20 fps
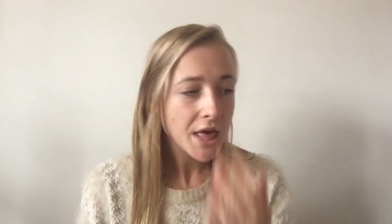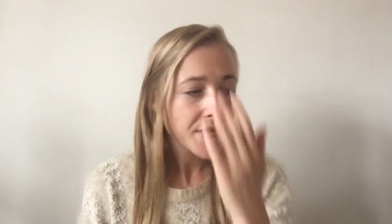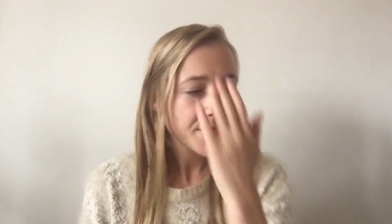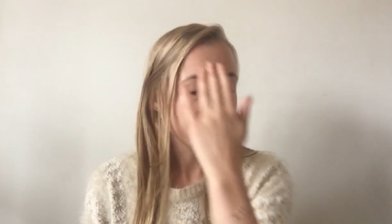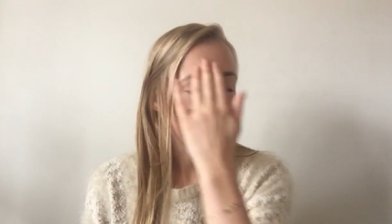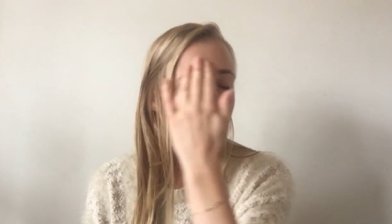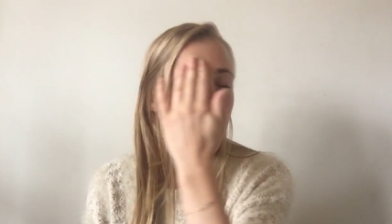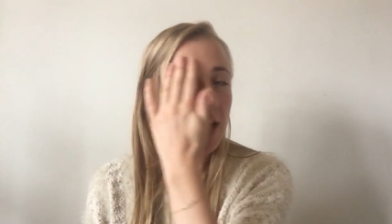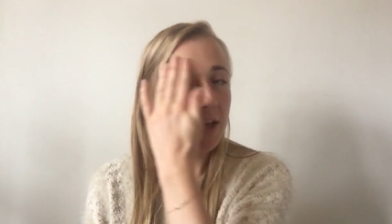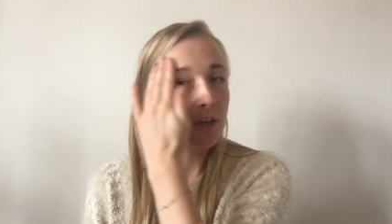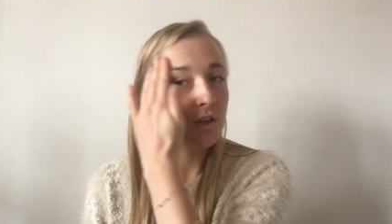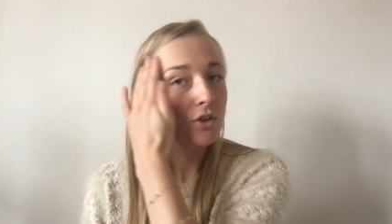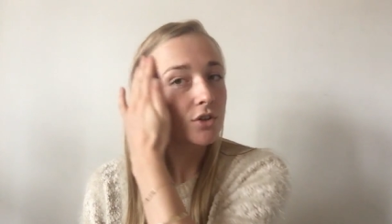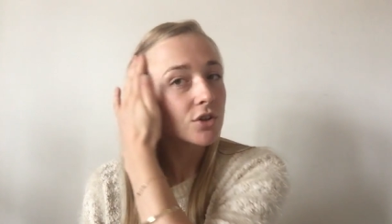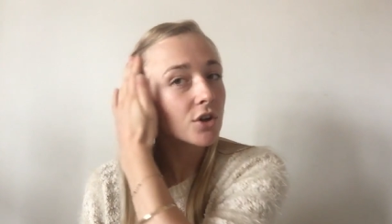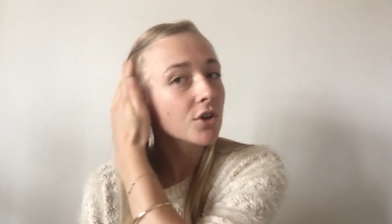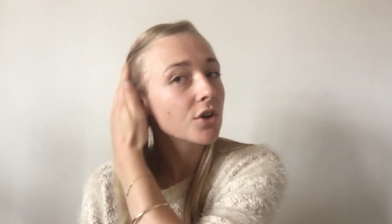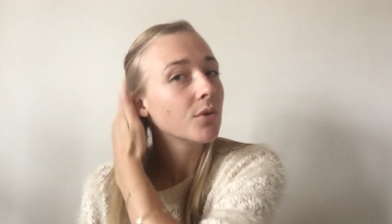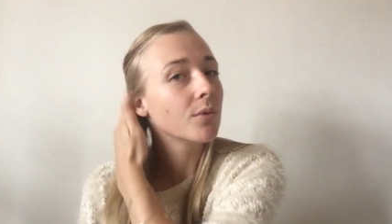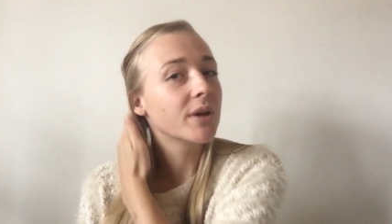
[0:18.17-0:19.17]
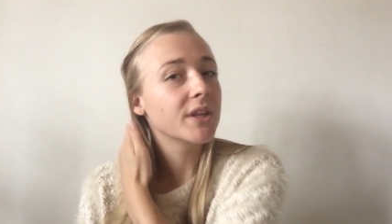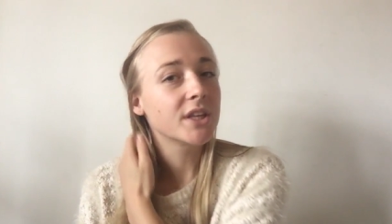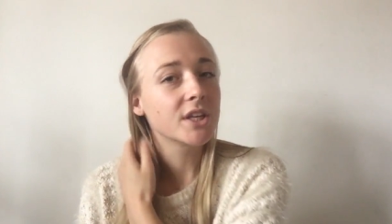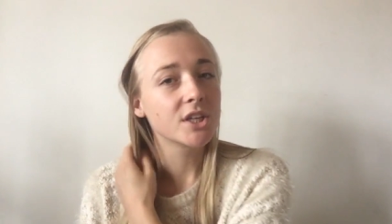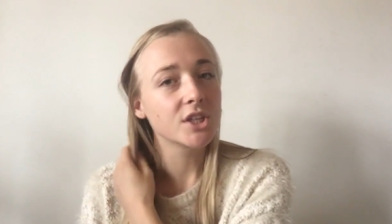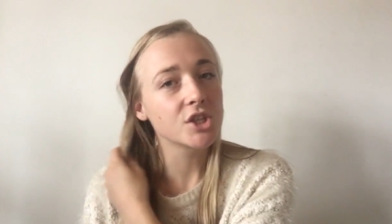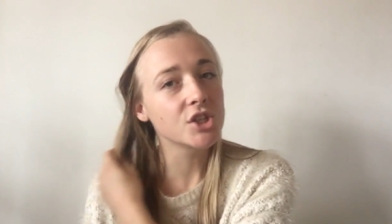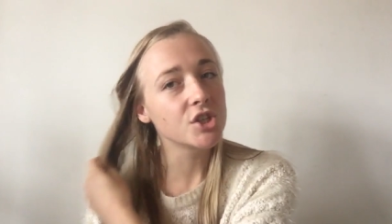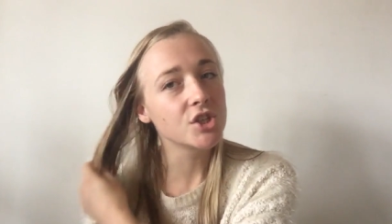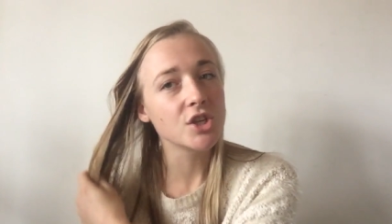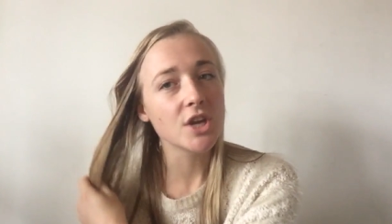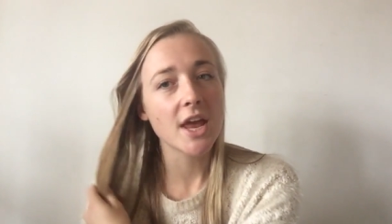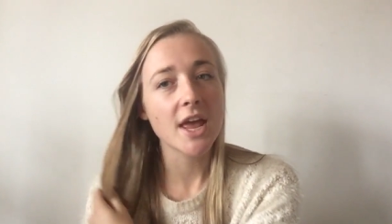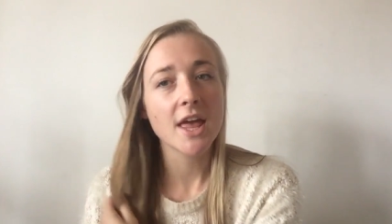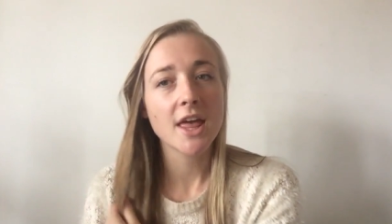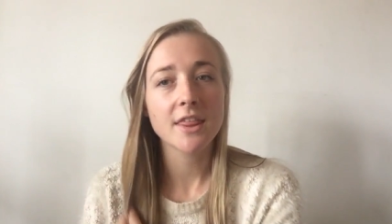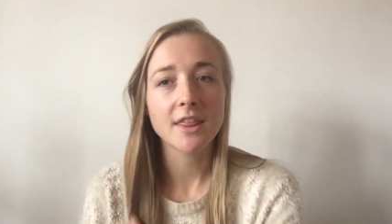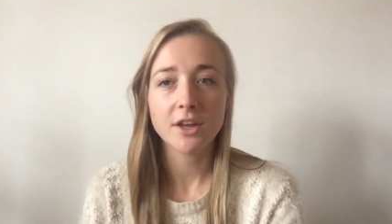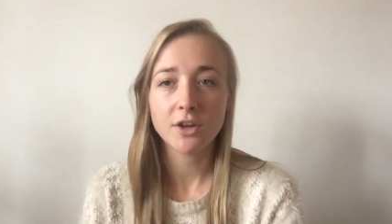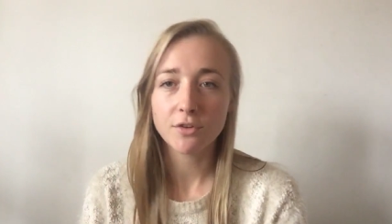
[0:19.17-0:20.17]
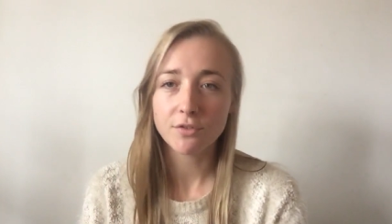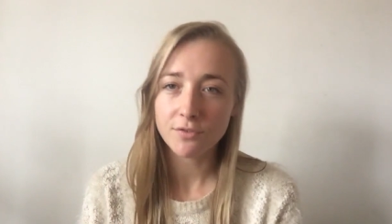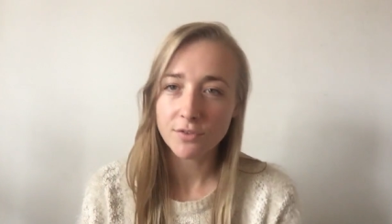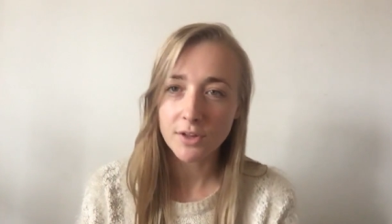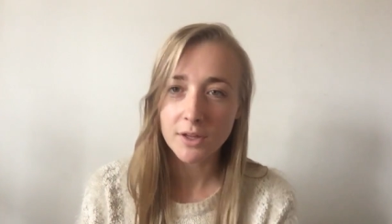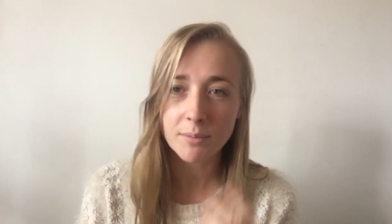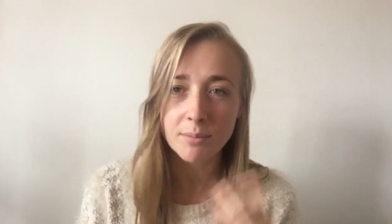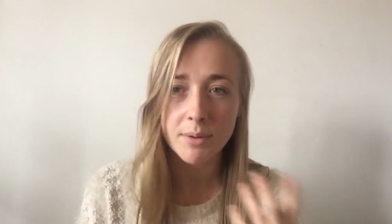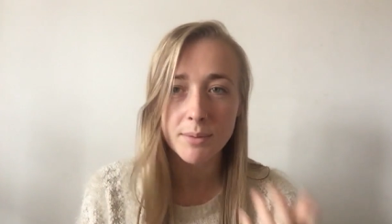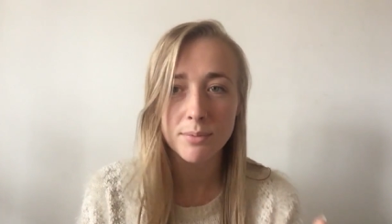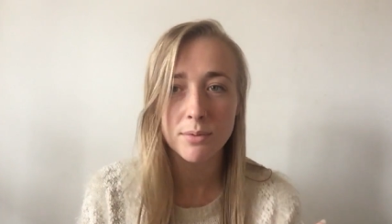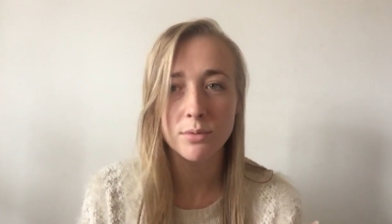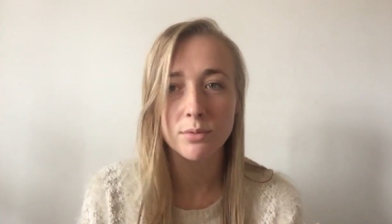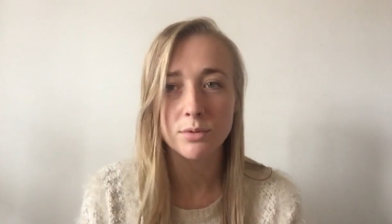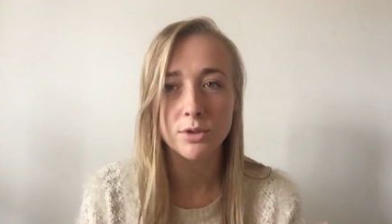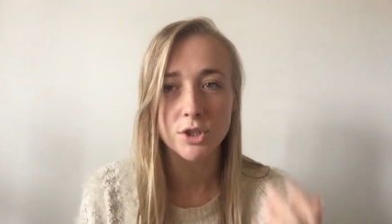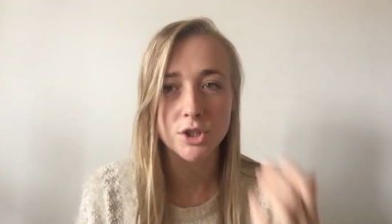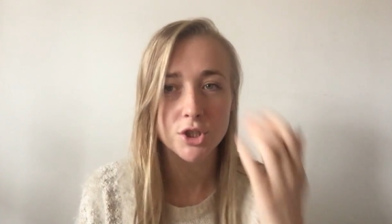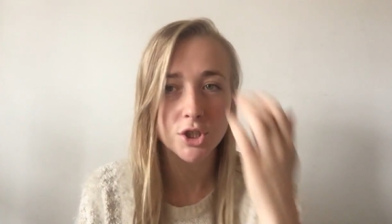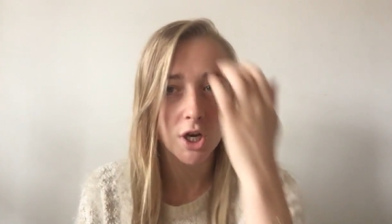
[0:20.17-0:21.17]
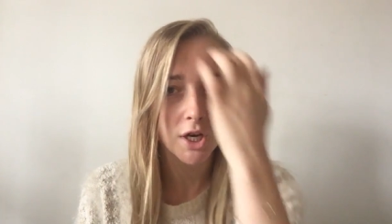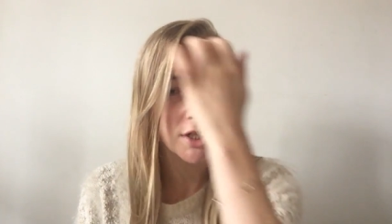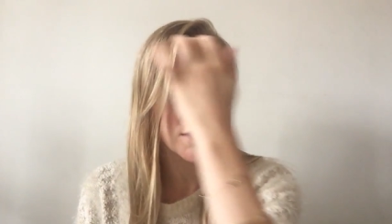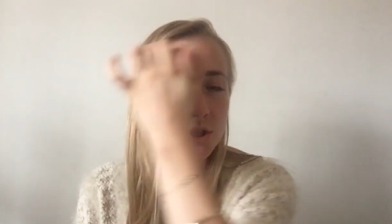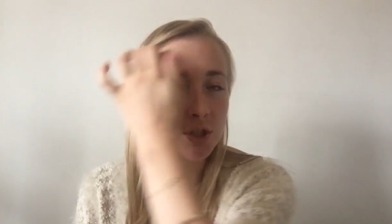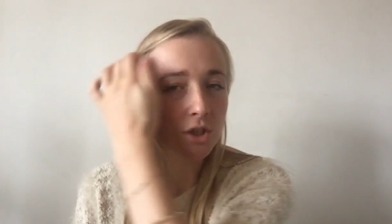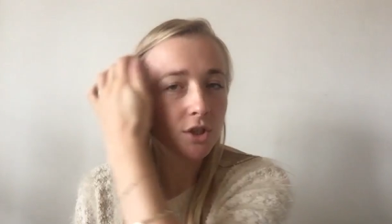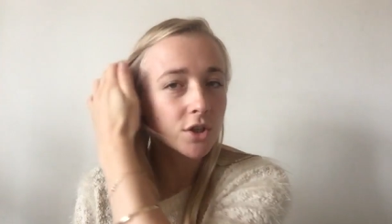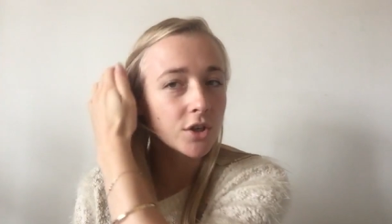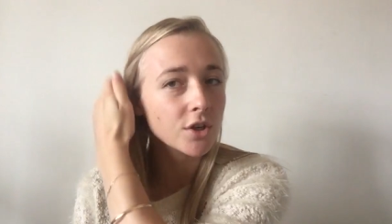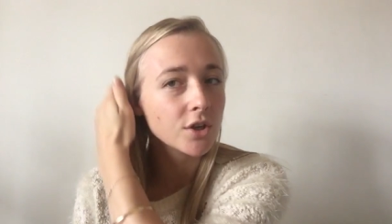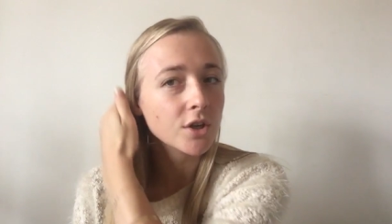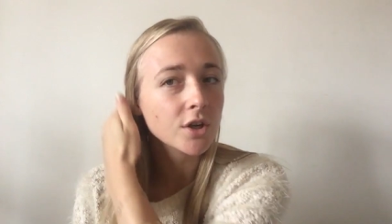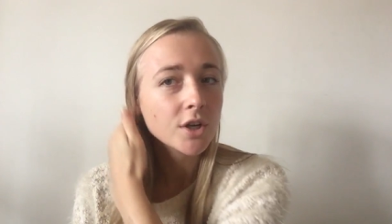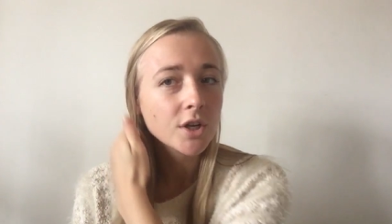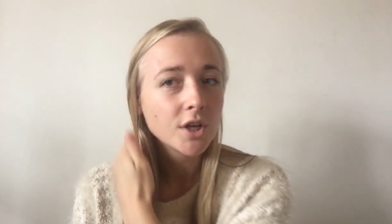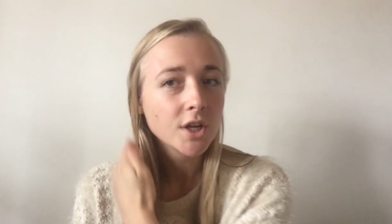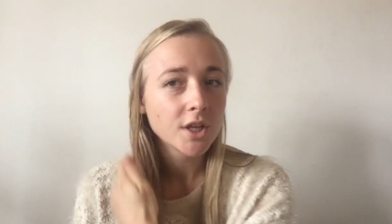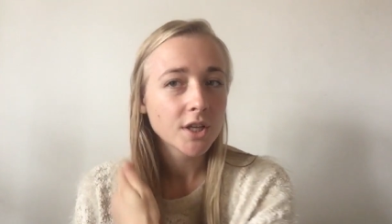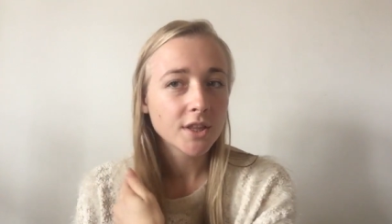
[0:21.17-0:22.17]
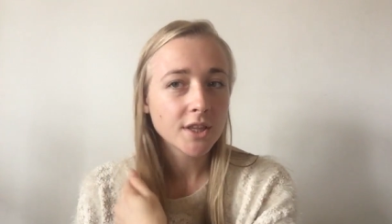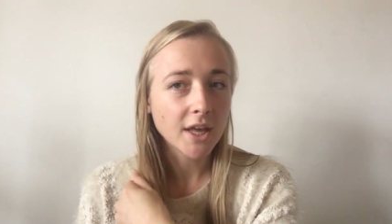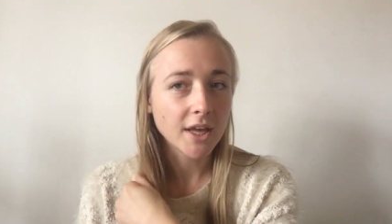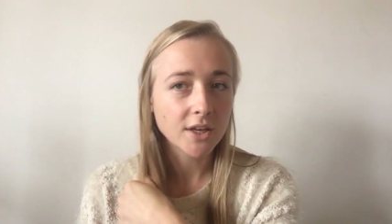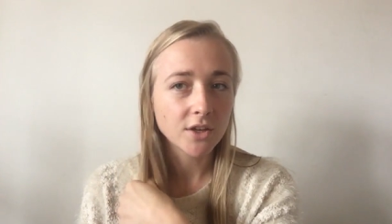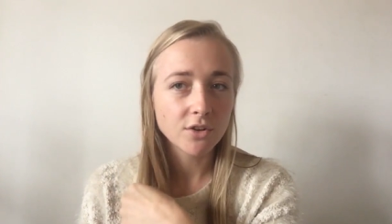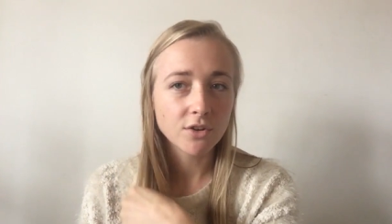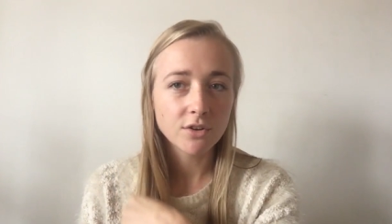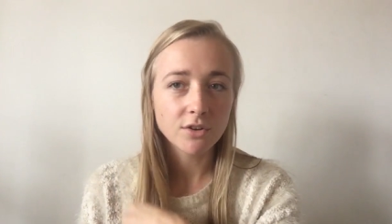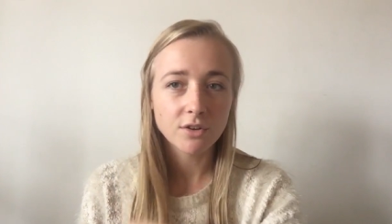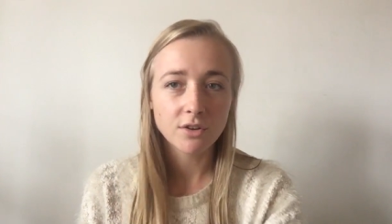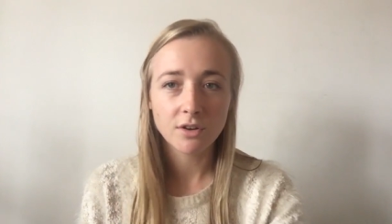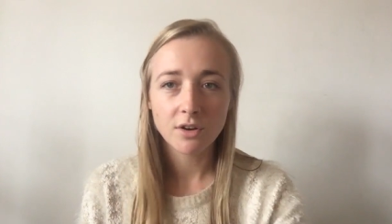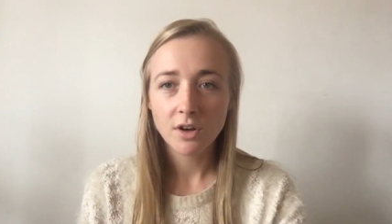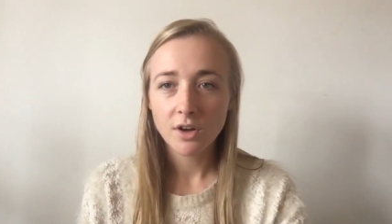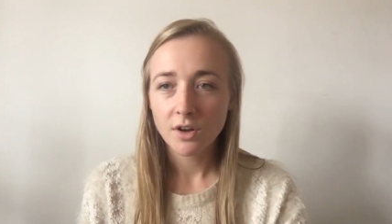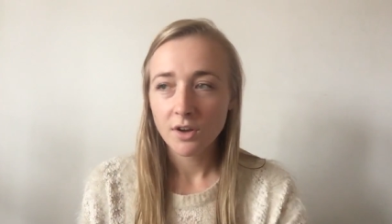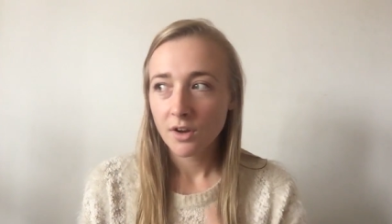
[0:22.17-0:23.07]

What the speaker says: that you don't know whether to share, that you feel like people will judge you, that you